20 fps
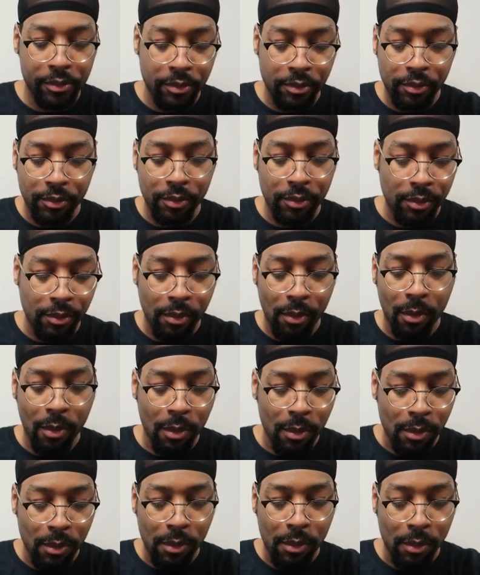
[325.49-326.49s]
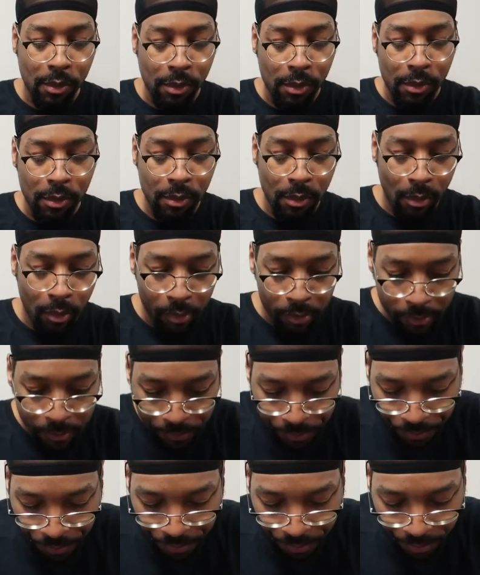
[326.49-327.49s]

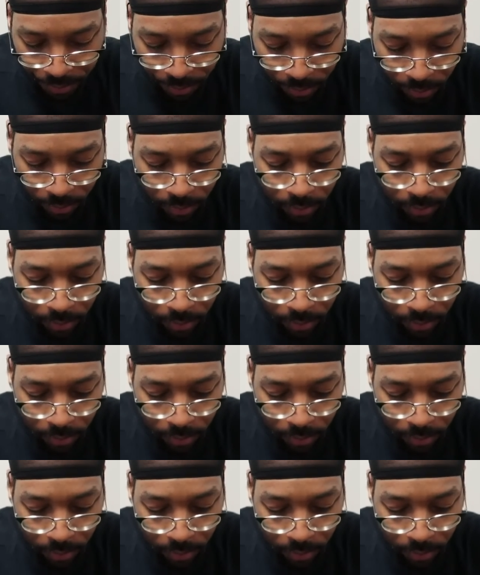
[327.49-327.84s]
Nobody speaks.